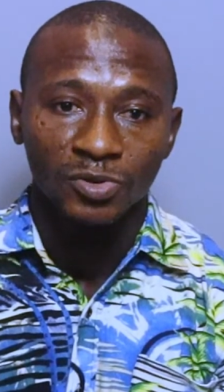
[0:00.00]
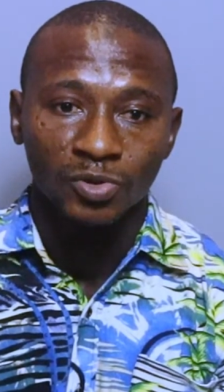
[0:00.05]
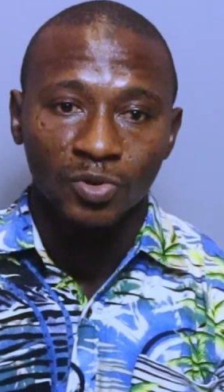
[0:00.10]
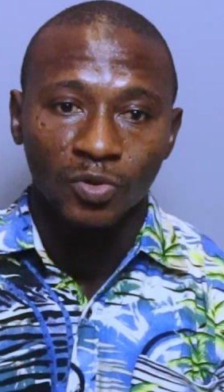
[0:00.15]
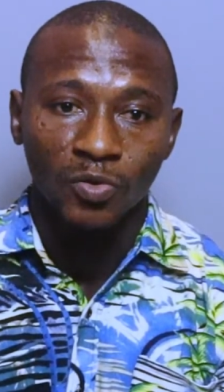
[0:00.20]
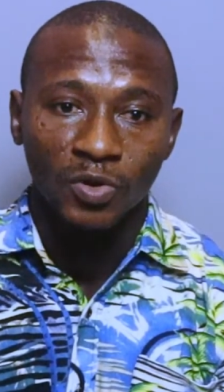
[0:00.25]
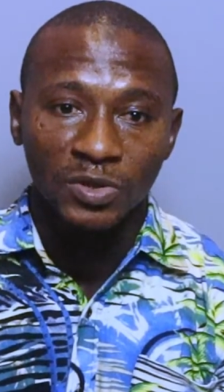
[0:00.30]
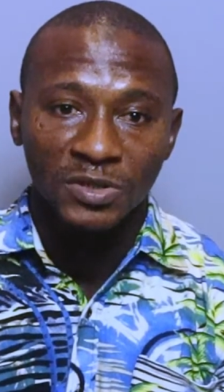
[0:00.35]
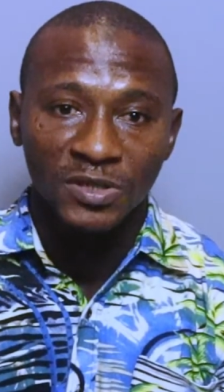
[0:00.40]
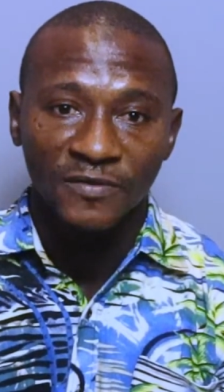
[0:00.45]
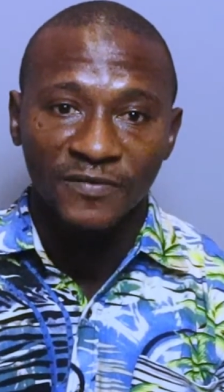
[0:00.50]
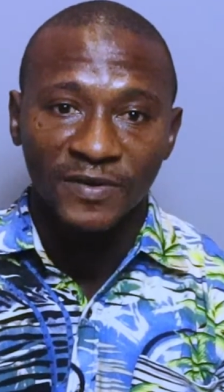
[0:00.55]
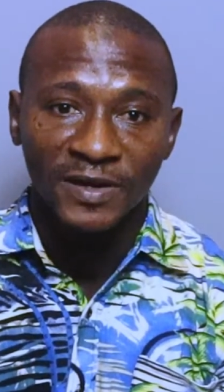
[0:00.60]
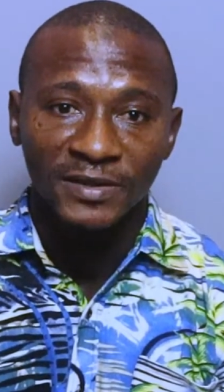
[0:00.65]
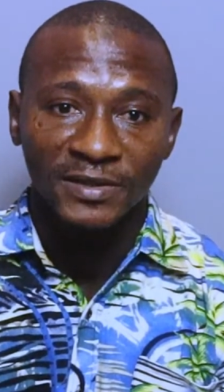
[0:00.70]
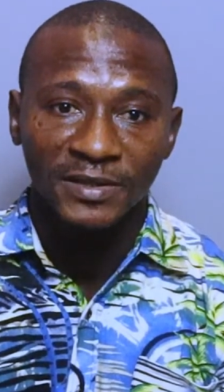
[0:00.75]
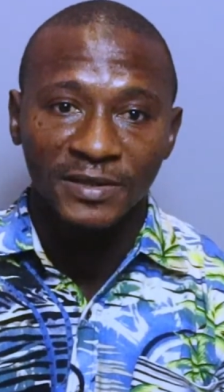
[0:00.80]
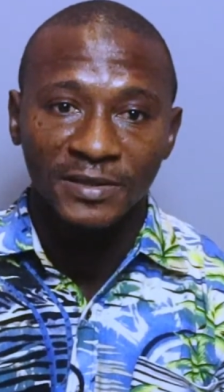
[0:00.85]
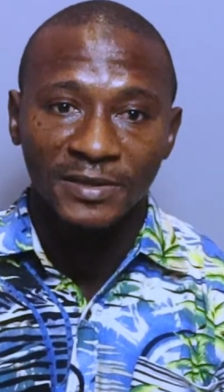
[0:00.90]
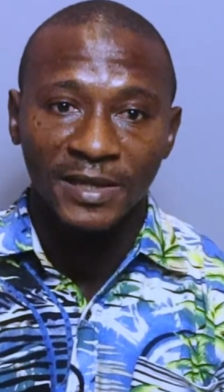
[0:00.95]
to whatever
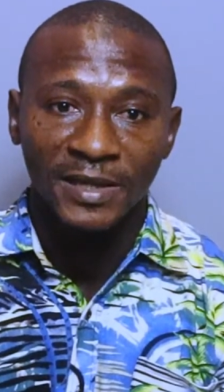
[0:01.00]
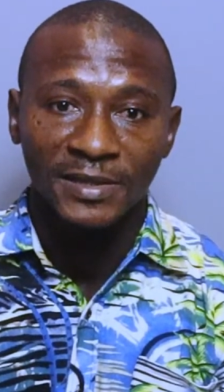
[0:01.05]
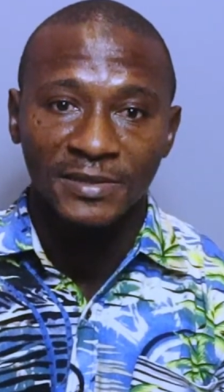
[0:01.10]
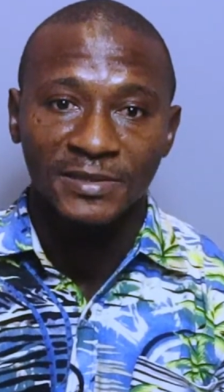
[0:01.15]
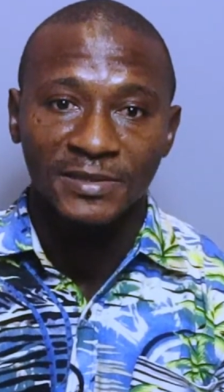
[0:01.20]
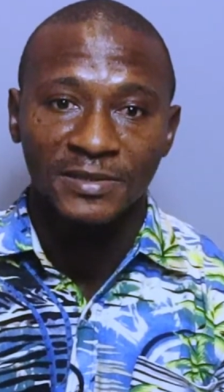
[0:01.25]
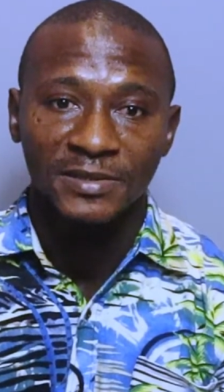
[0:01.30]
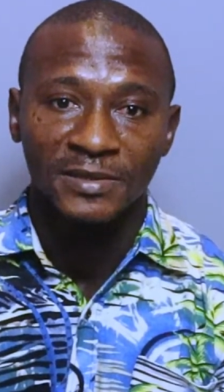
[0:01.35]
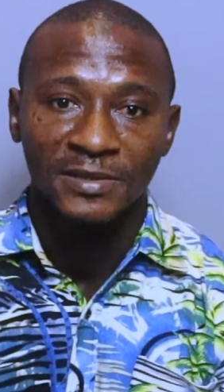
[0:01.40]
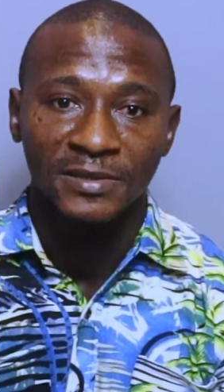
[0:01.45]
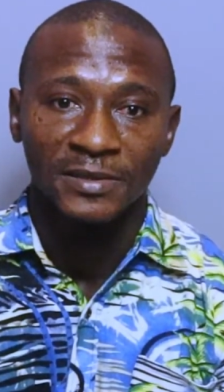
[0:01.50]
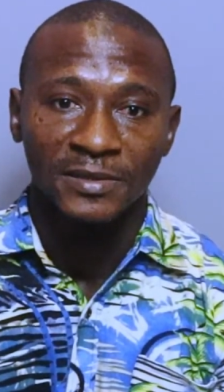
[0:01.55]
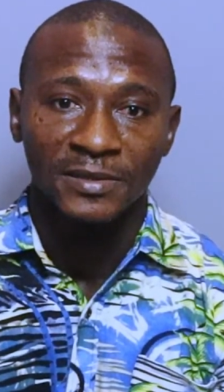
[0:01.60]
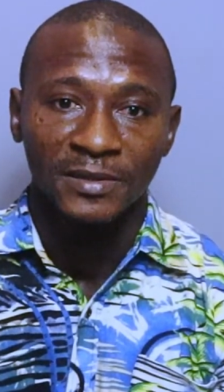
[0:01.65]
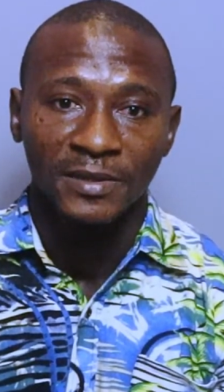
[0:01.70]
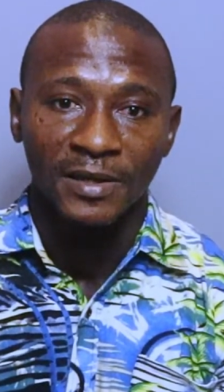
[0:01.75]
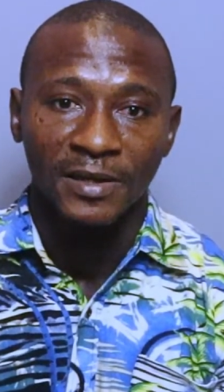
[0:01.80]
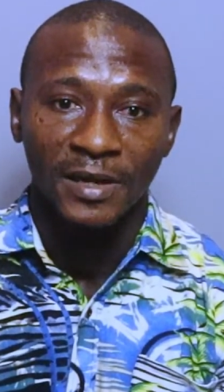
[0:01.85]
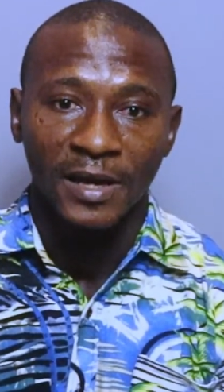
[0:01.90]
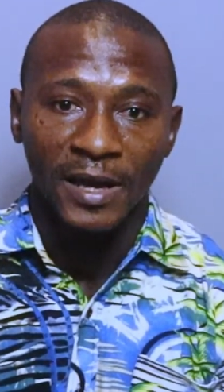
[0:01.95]
thing that
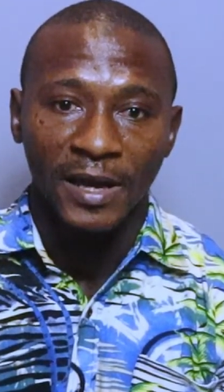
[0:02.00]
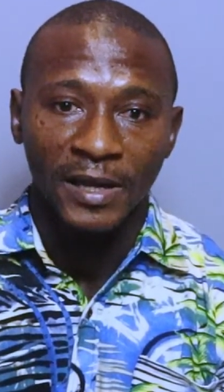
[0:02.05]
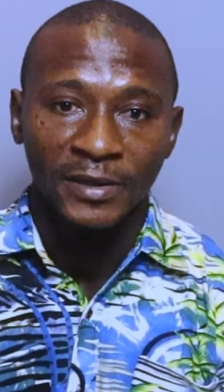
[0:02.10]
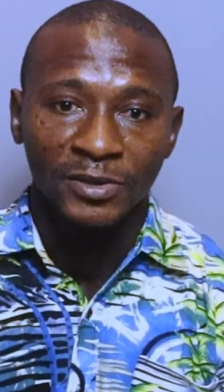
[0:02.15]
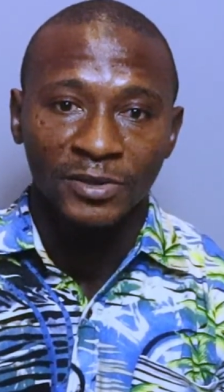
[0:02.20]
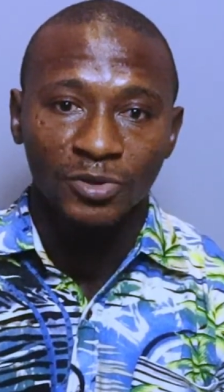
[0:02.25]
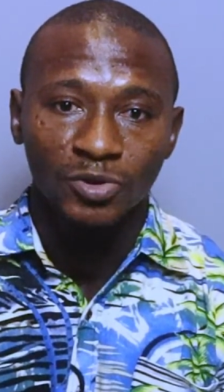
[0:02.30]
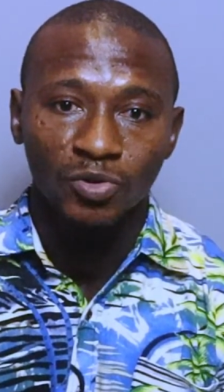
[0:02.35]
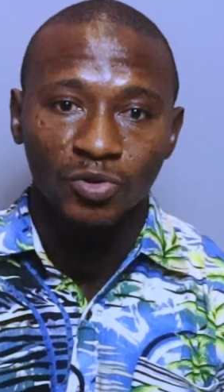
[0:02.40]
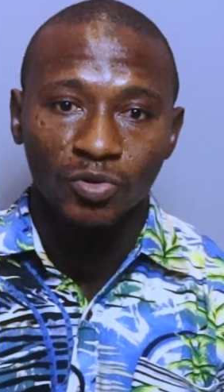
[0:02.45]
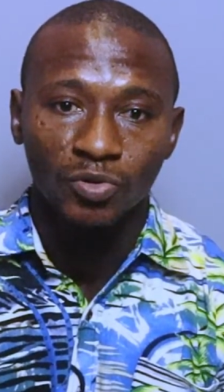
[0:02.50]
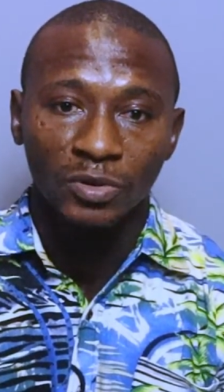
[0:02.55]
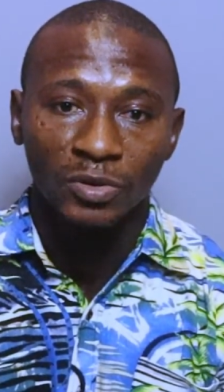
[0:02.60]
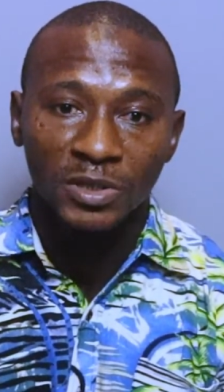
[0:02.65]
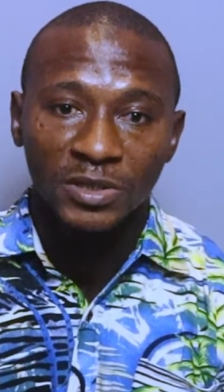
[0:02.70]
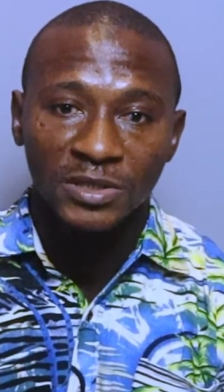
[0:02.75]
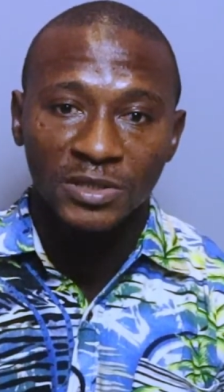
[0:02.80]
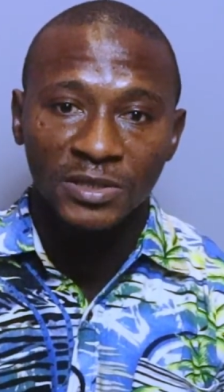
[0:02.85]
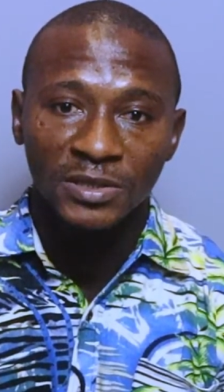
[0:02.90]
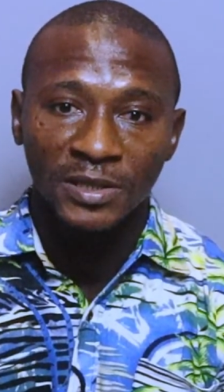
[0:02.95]
I need to
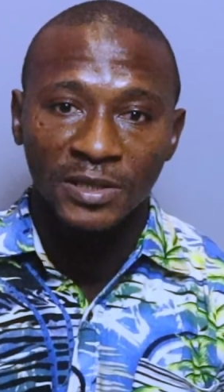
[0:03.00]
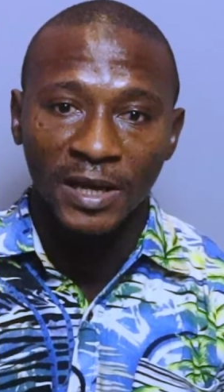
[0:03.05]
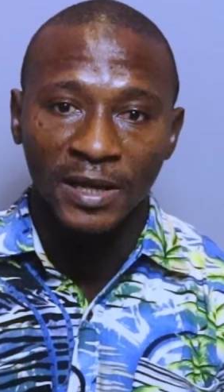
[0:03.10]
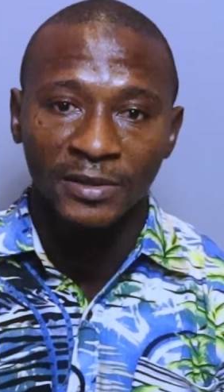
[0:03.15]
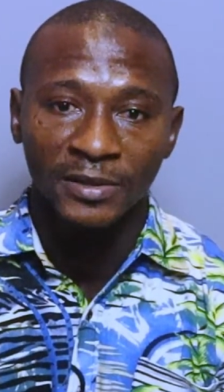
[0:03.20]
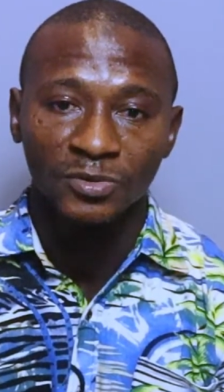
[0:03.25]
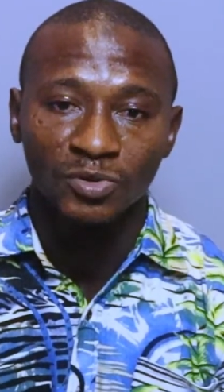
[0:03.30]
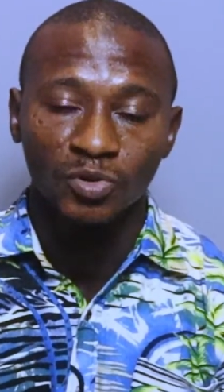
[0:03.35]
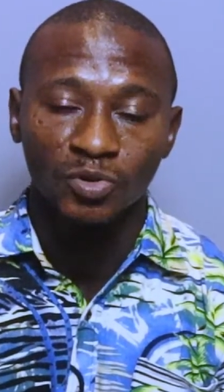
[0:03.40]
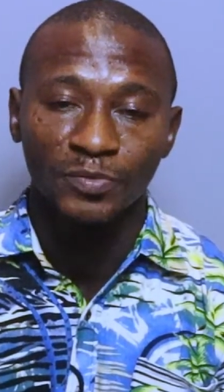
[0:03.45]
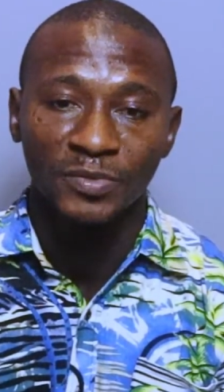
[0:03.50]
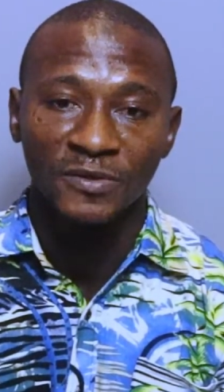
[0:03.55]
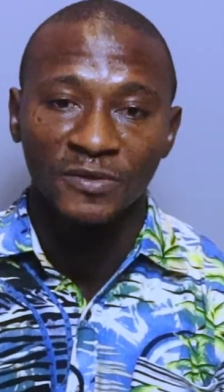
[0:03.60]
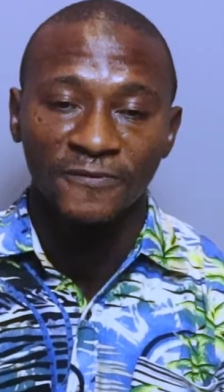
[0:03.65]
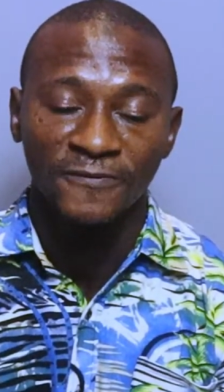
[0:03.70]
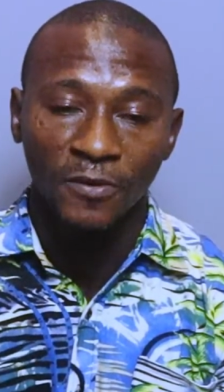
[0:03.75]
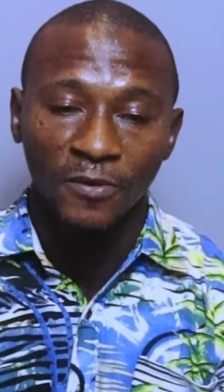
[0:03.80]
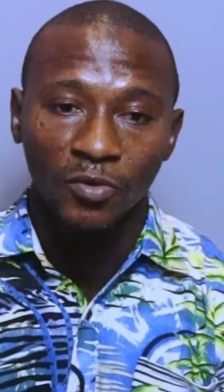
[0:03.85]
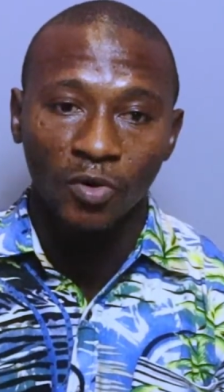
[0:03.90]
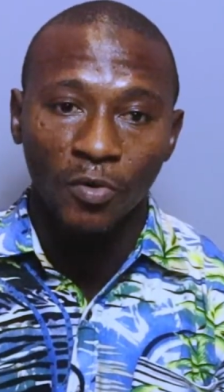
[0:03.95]
listen and to be
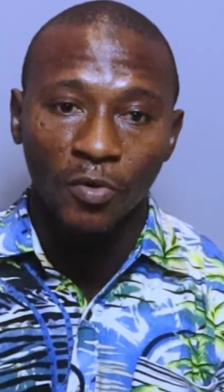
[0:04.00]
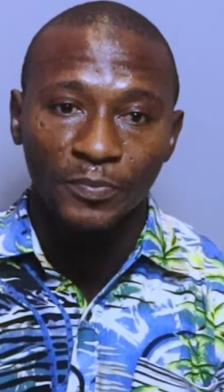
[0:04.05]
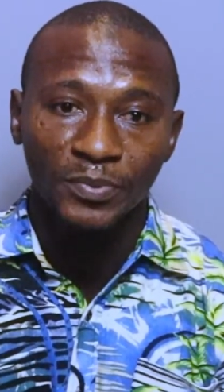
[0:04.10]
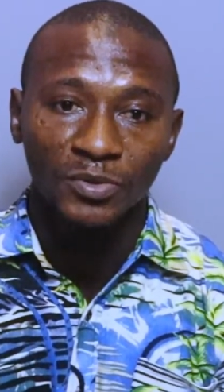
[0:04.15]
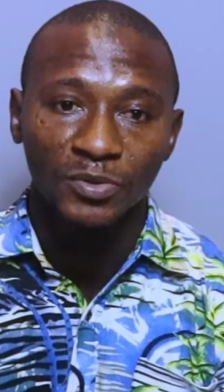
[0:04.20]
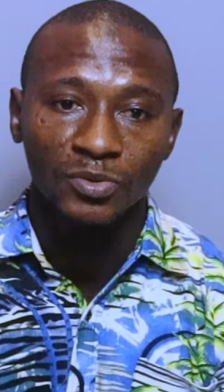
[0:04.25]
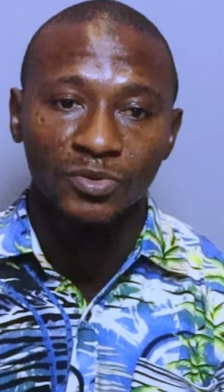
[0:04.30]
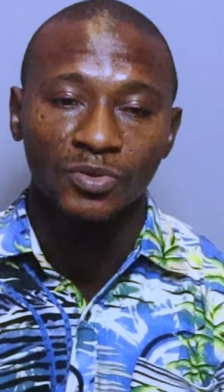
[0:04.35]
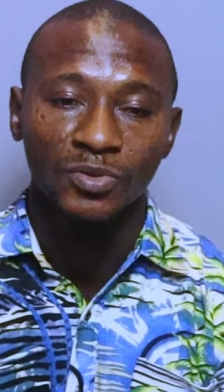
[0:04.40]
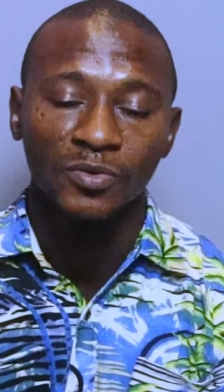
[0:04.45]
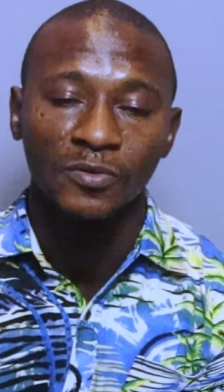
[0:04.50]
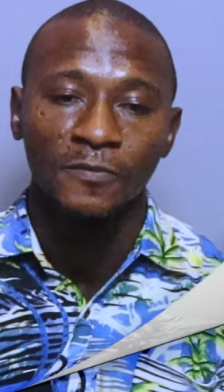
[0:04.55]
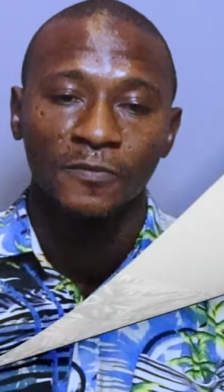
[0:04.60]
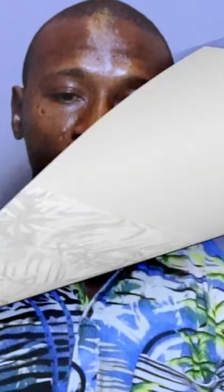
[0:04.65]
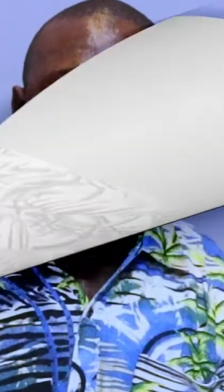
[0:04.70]
followed into.